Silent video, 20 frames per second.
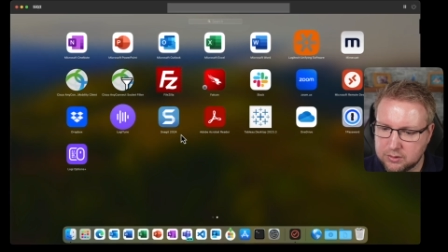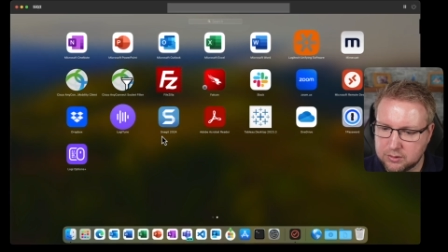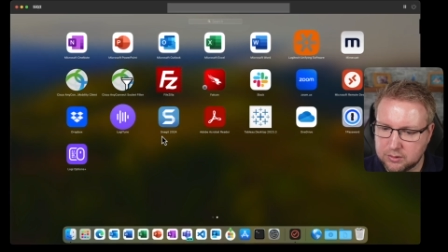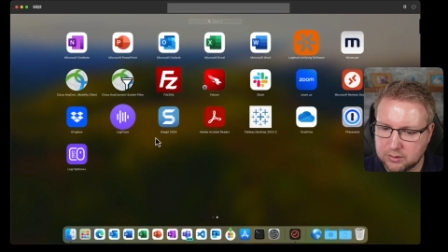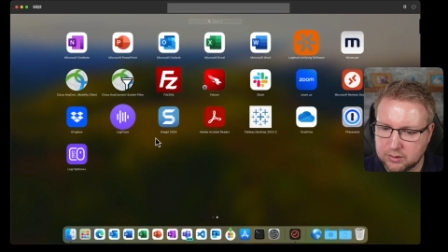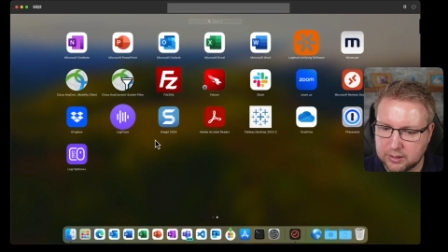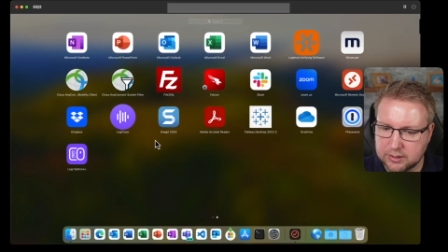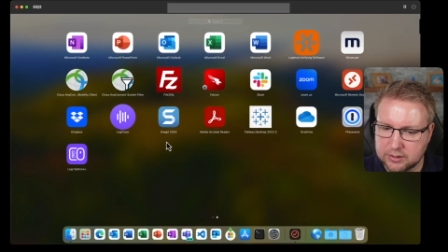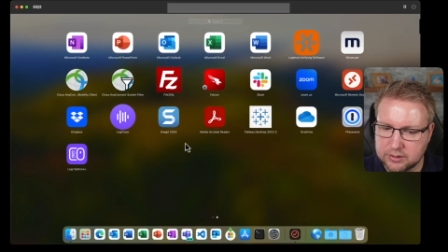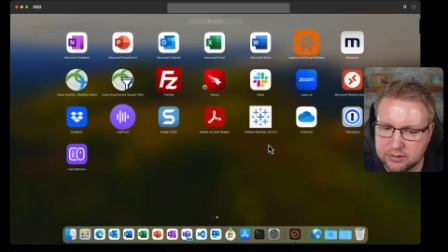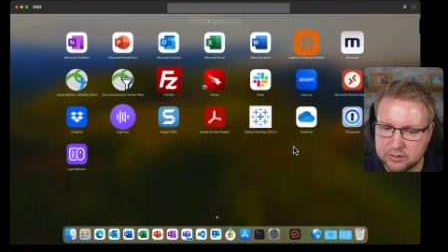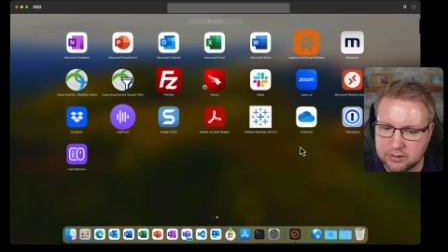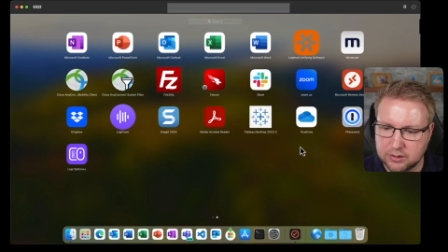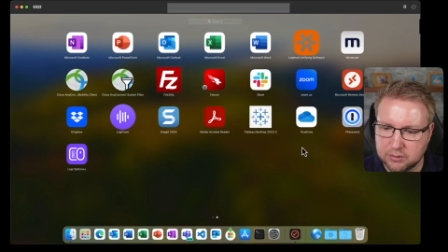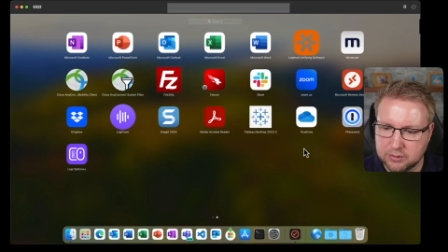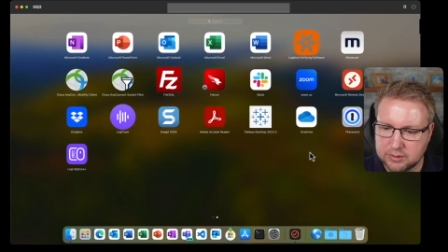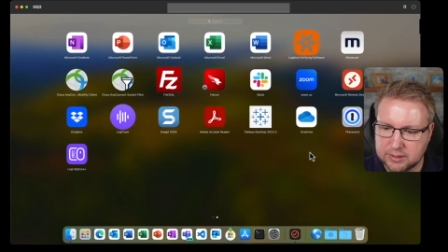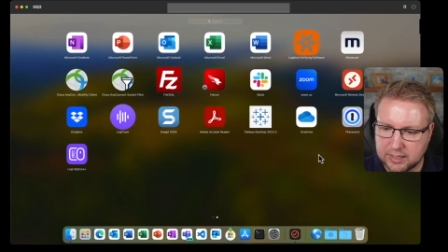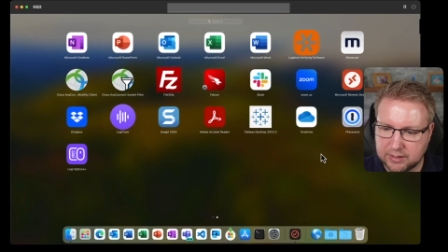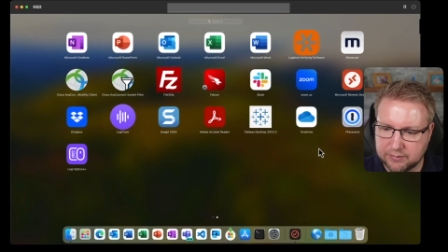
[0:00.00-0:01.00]
I don't
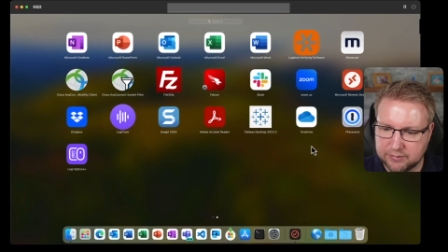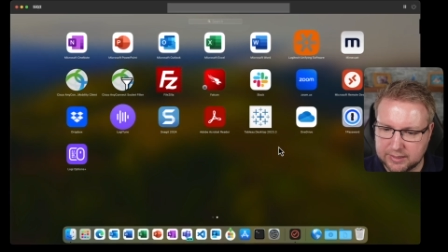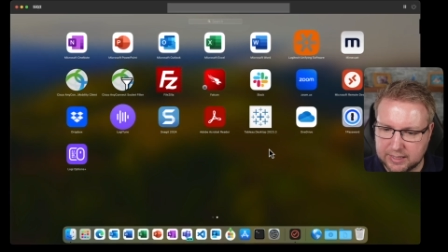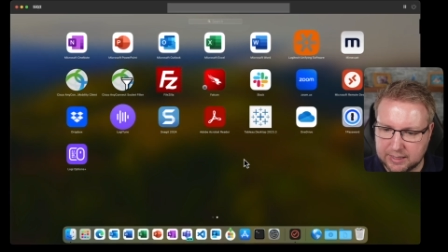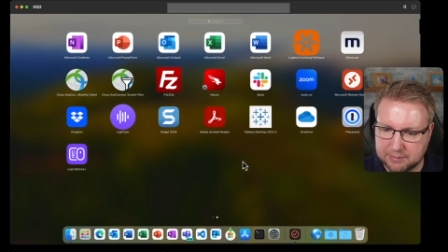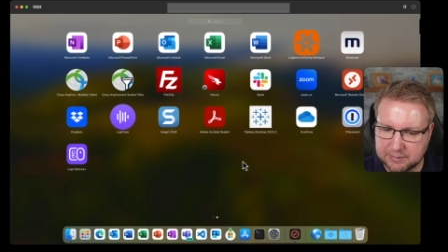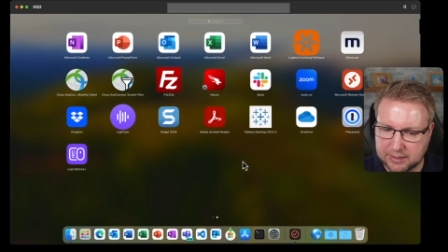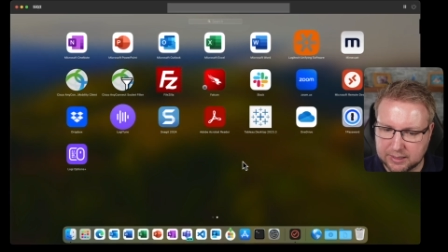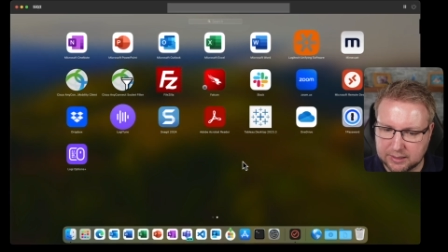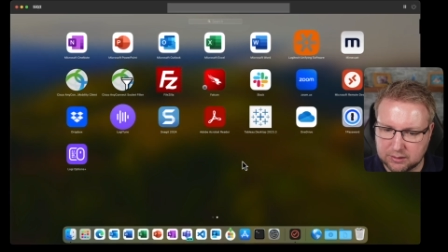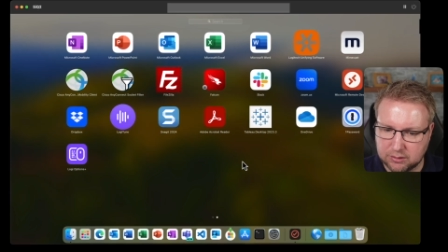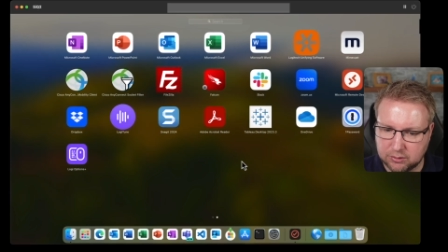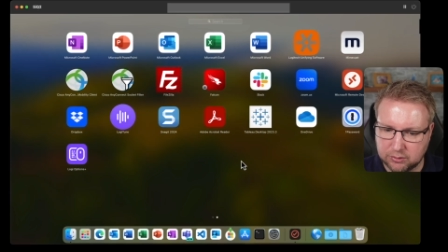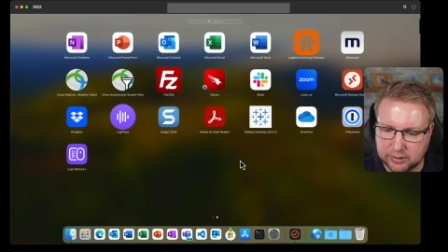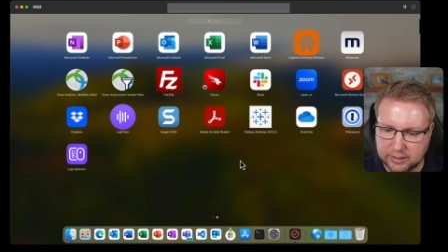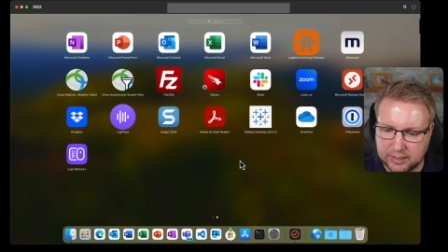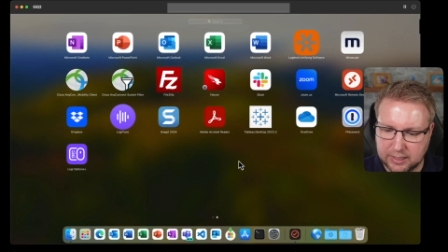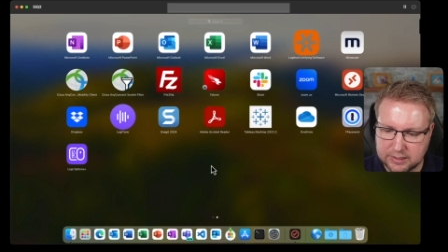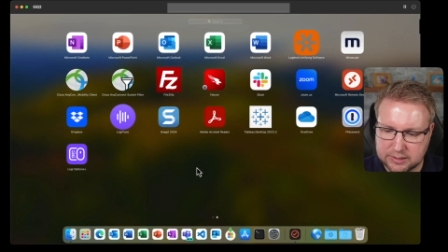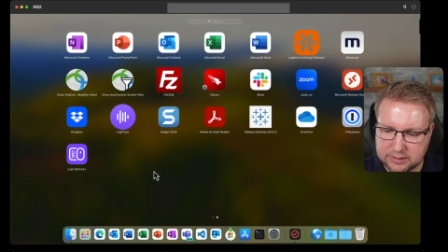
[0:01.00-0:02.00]
have the app catalog
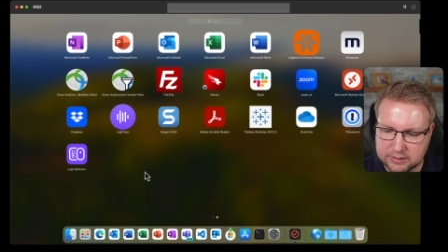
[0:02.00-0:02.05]
yet,